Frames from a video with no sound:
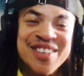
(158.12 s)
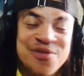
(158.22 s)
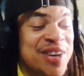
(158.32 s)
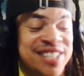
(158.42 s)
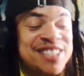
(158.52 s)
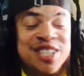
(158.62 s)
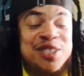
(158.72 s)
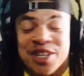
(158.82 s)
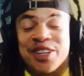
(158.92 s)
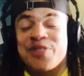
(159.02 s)
just
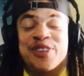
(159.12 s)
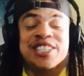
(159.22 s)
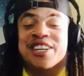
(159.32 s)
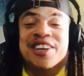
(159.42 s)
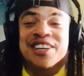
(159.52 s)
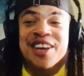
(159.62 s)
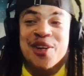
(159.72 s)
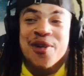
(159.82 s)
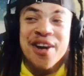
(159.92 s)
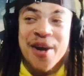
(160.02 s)
literally physically couldn't get a
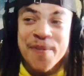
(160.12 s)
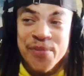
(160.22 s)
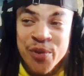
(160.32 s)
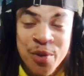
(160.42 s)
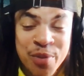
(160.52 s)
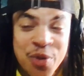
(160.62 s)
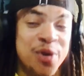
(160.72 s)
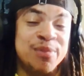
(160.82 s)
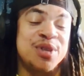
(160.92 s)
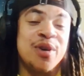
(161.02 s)
word out. We were booing
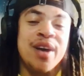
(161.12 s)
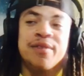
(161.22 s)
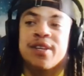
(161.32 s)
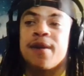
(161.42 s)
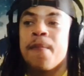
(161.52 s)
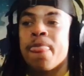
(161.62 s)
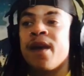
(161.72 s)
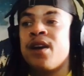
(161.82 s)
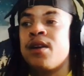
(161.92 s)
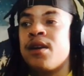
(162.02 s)
him so heavily.
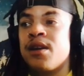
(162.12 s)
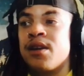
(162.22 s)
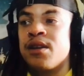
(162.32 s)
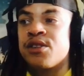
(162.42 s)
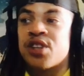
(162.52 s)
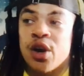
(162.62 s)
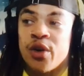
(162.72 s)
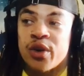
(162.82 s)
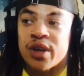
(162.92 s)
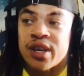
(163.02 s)

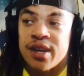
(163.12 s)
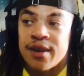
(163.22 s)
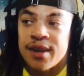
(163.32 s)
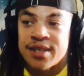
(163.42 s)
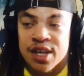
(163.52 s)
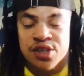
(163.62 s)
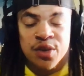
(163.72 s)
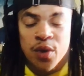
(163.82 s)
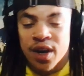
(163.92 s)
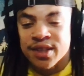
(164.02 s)
So he essentially
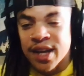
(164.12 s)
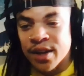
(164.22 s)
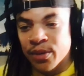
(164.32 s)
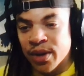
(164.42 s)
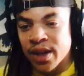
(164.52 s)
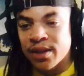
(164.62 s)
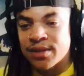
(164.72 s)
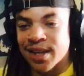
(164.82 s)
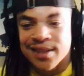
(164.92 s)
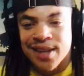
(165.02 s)
walks out of the ring,
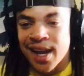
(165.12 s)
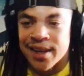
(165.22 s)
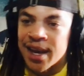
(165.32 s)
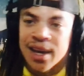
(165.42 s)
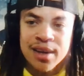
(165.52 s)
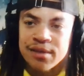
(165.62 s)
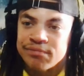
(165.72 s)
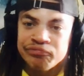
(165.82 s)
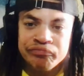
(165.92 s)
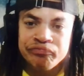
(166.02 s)
says, "Not yet."
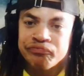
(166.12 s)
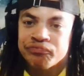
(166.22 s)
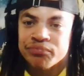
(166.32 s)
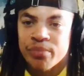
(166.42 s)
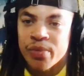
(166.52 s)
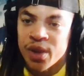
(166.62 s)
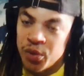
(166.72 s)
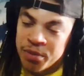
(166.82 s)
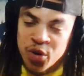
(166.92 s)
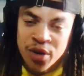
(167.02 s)
We
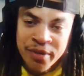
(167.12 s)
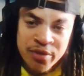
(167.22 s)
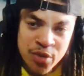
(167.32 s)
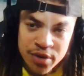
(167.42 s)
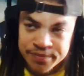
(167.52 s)
boo him even more.